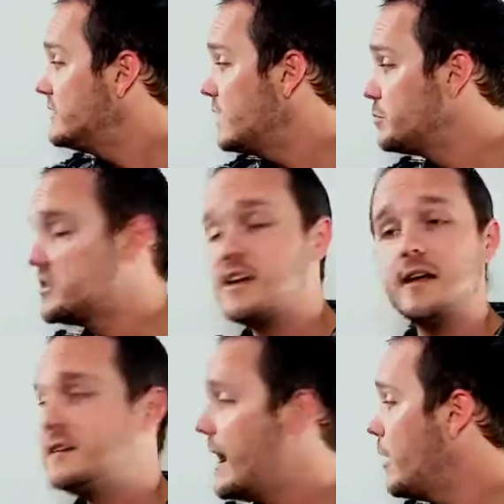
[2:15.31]

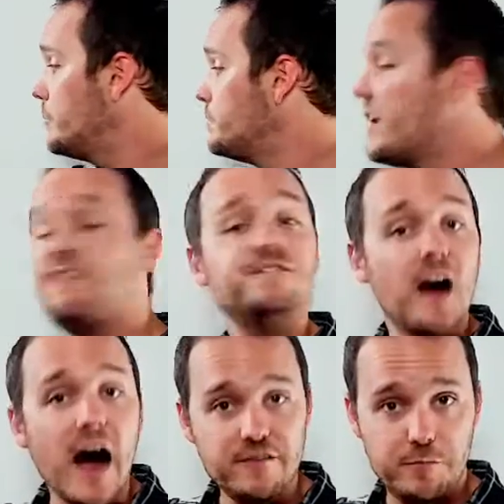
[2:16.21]
10% down,
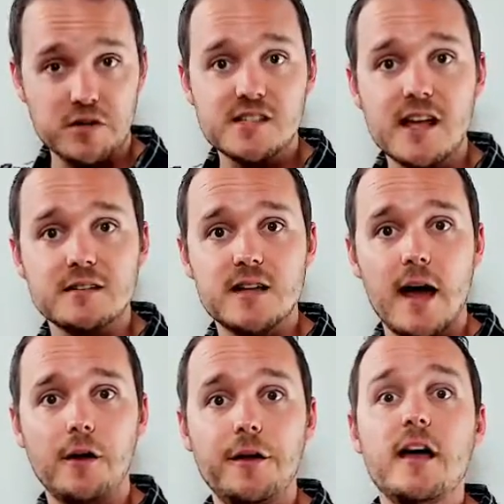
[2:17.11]
5%
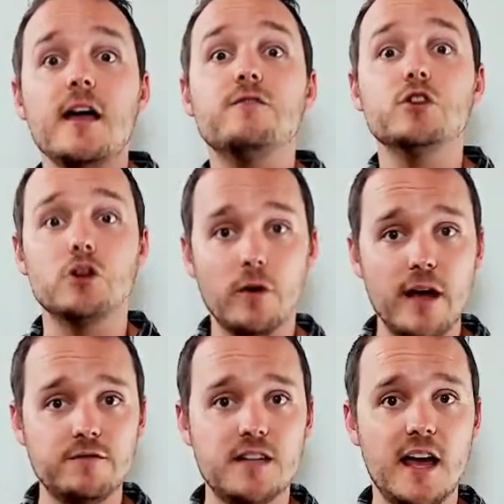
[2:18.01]
down. If you
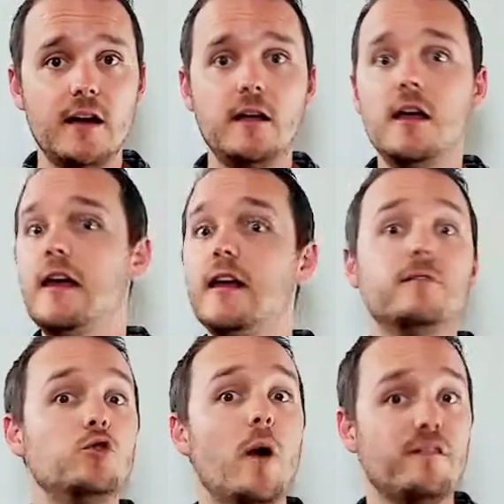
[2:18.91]
don't have 10
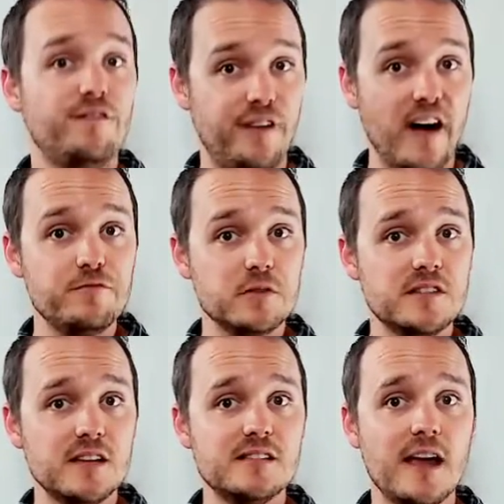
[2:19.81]
and if you have
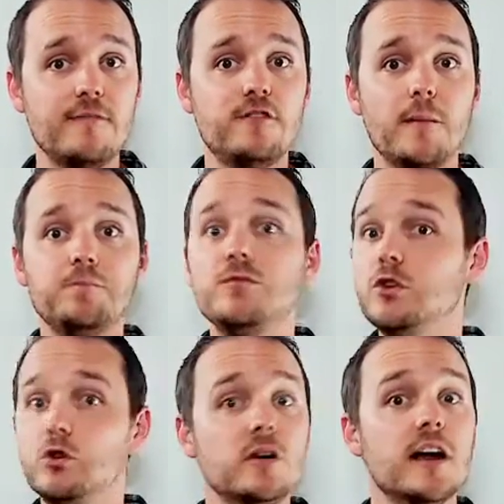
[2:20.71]
5% saved up,
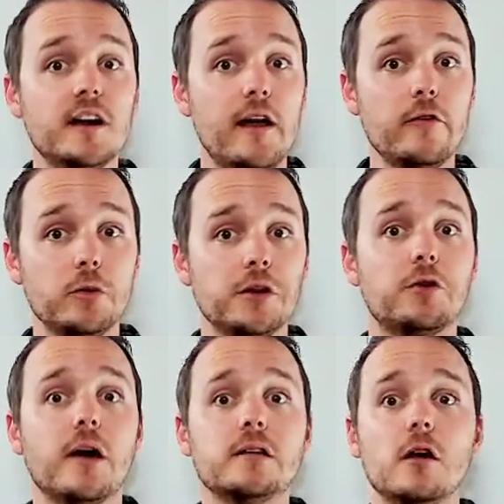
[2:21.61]
you can get another
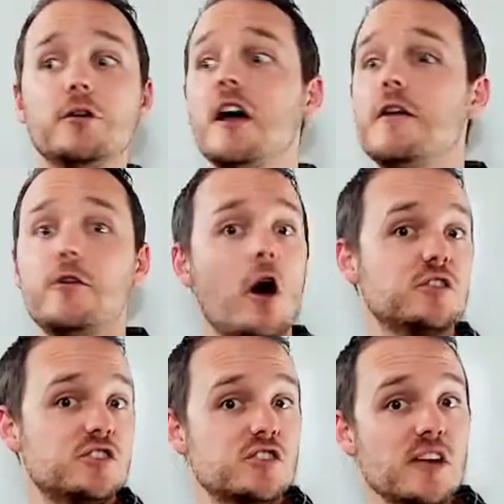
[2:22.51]
really great loan. There
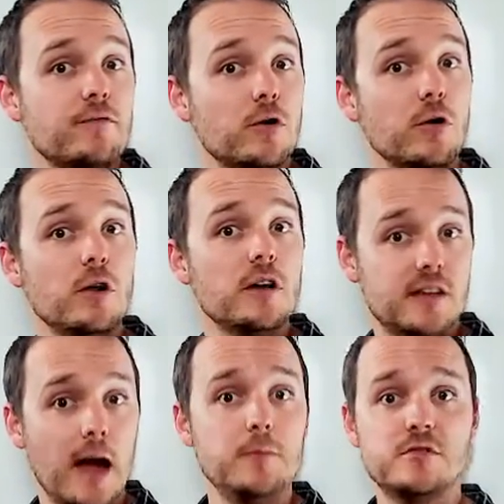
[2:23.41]
are
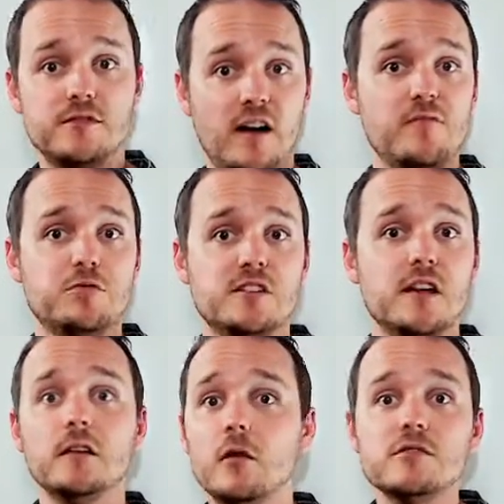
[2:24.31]
several types of
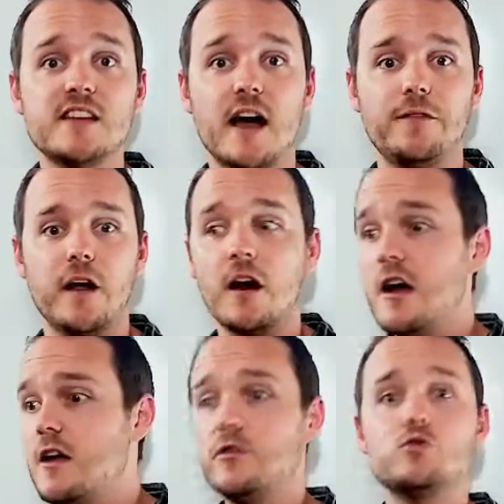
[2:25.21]
5% loans out
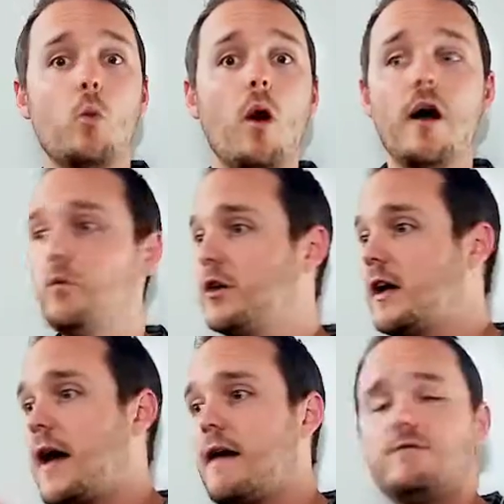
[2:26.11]
there. There's one
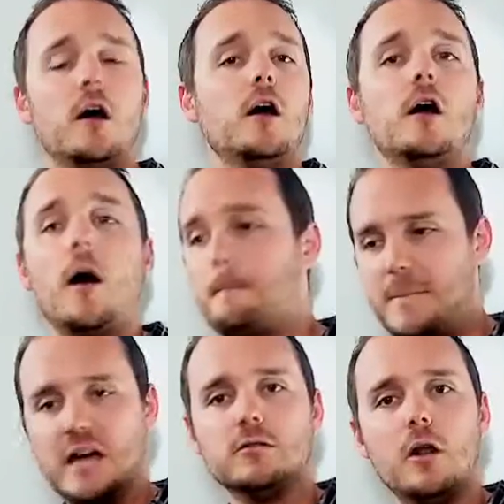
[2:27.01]
where you have a
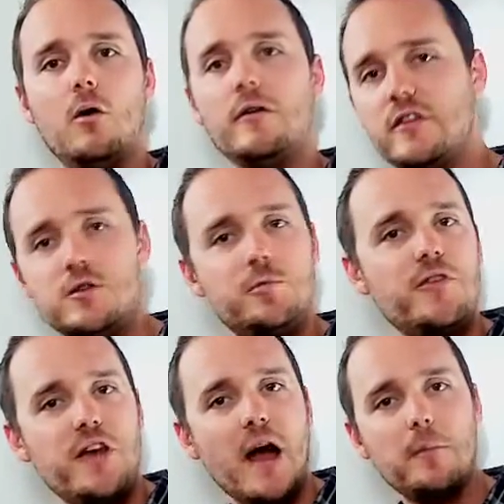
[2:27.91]
big loan and then you
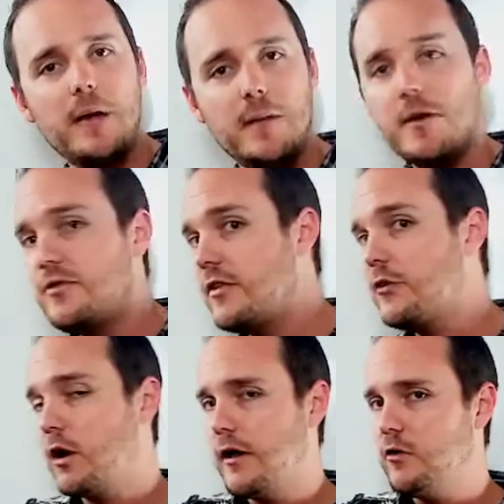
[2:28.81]
put the down payment, and
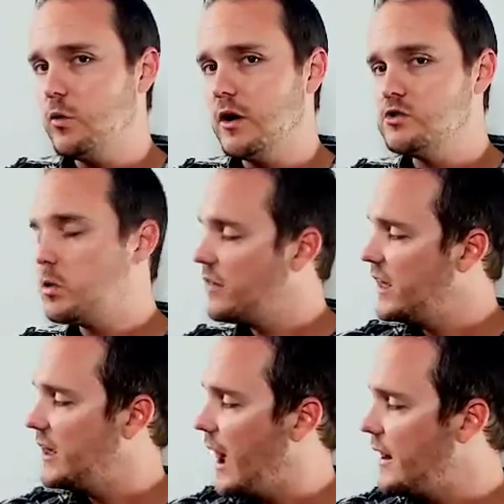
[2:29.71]
then there are other ones where
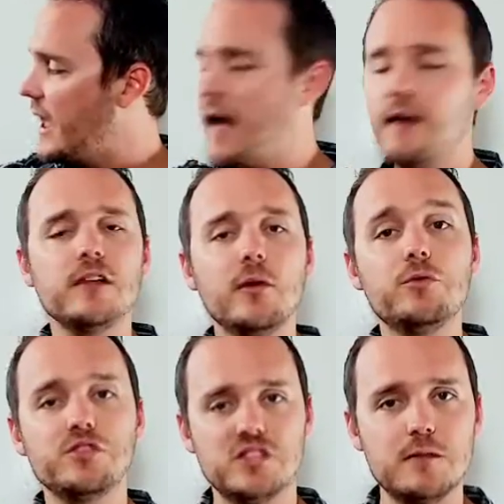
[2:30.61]
they kind of have,
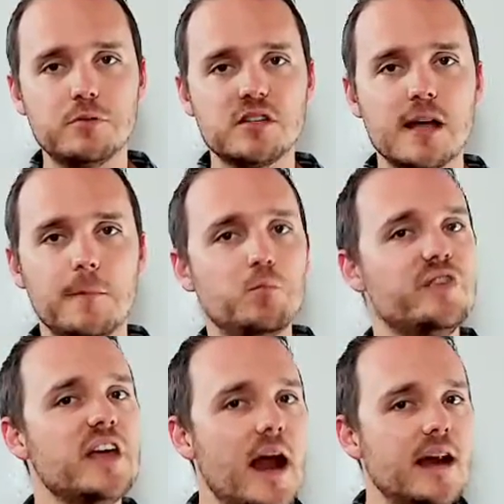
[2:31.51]
like with the 10%,
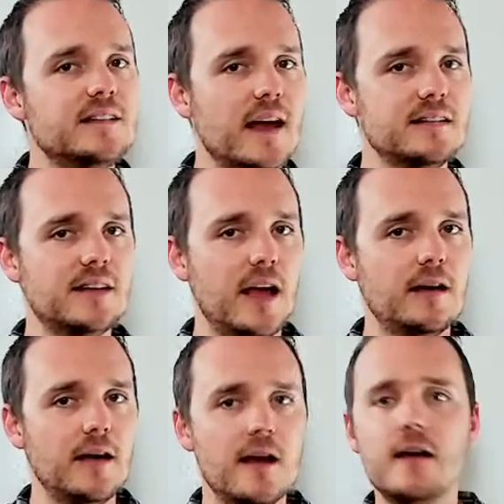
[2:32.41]
with the
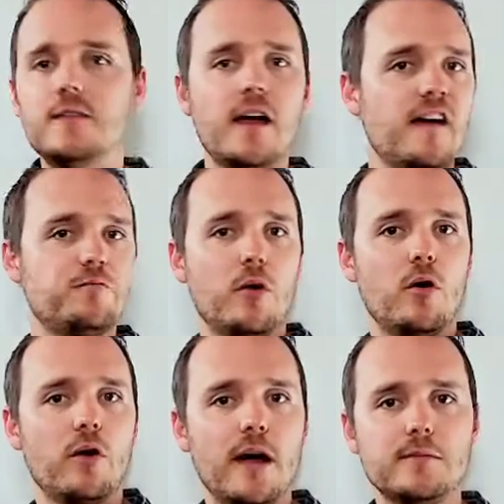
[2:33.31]
80-10-10, they have
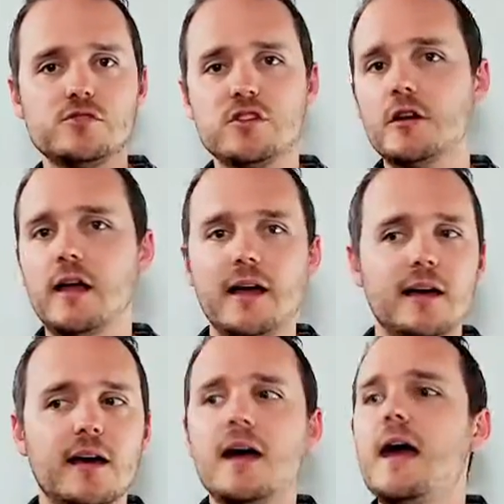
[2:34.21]
programs that are
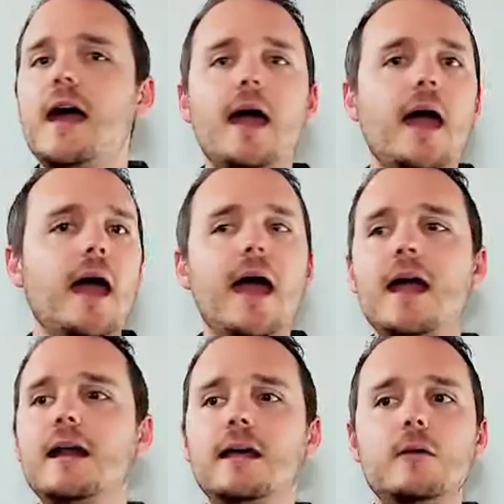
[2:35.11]
like
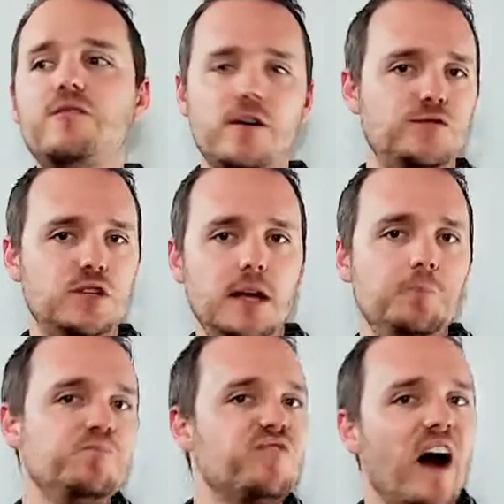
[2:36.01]

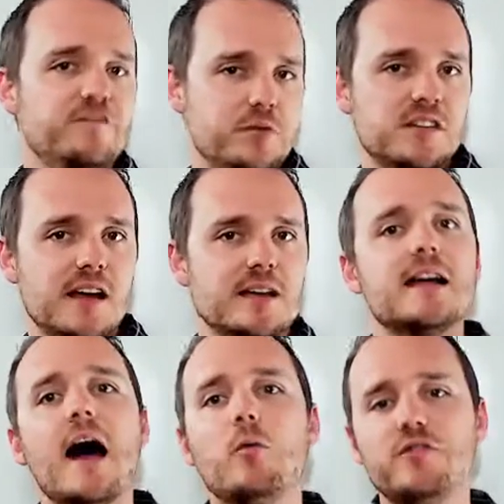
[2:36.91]
80-15,
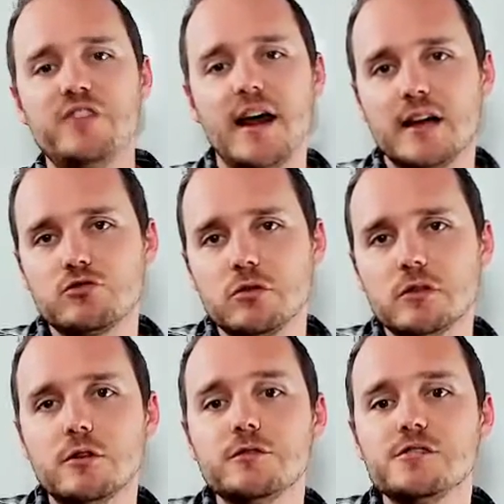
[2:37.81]
5% down with that
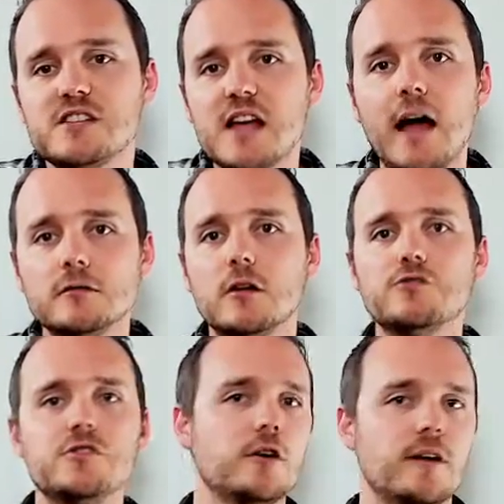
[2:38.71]
extra little side
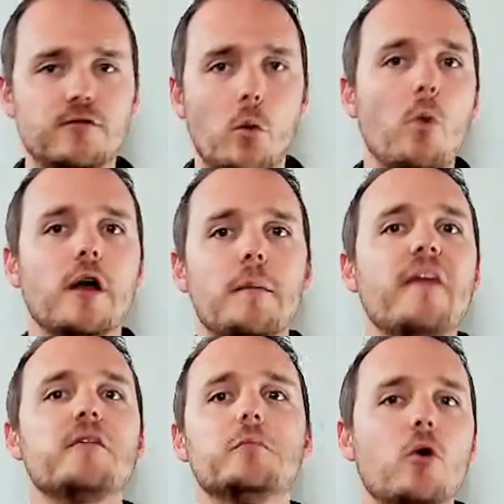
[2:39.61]
loan so you don't have to worry
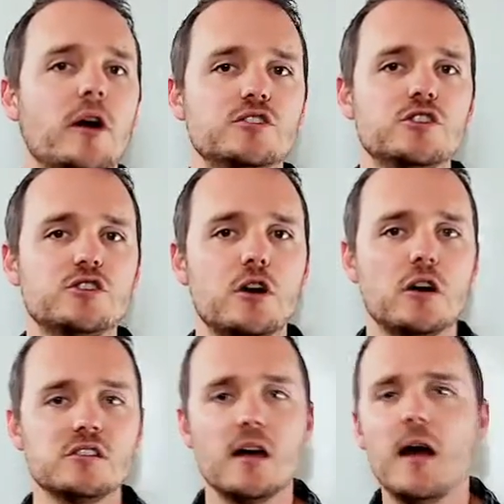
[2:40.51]
about the mortgage
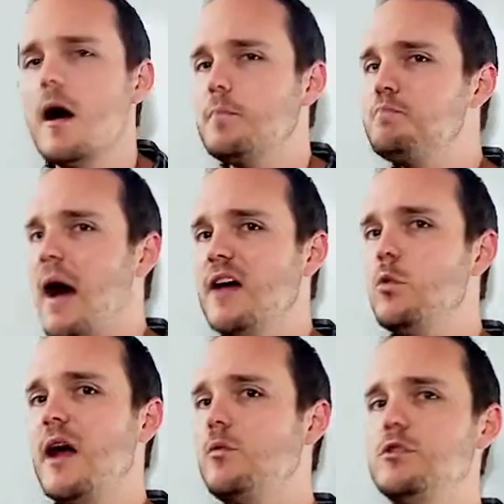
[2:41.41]
insurance.
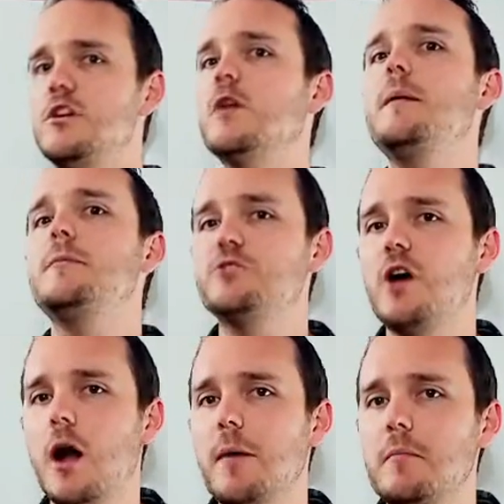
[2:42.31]
By the way, when you hear people
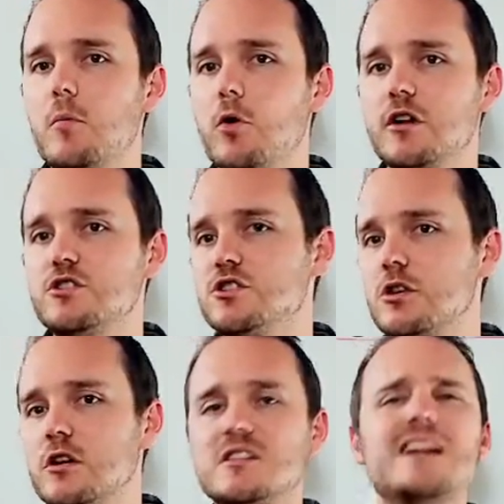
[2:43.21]
talk about mortgage
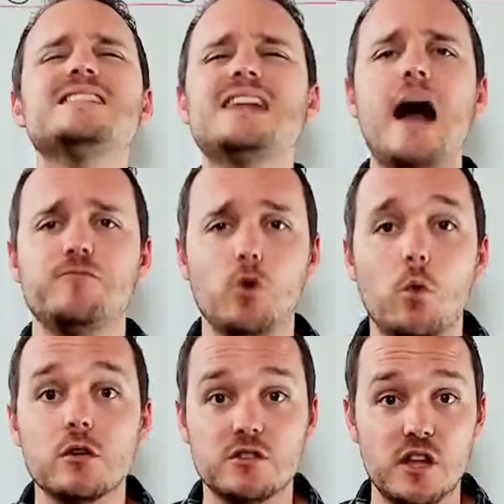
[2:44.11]
insurance, it's not
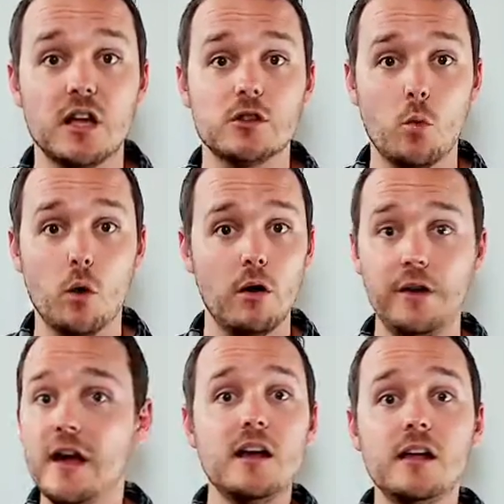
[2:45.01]
the worst thing in the
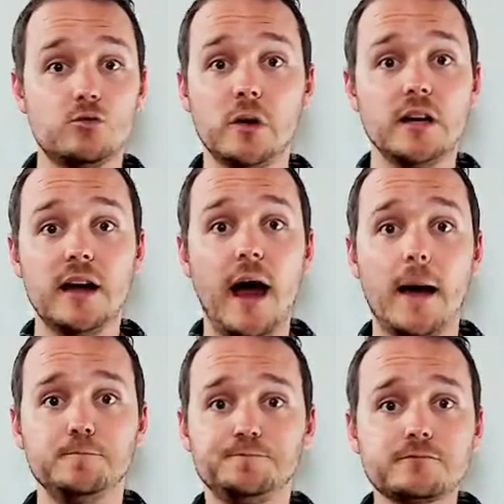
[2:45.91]
world. It's really
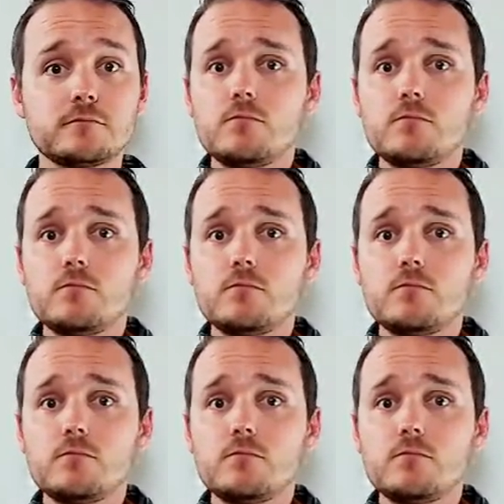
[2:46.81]
not.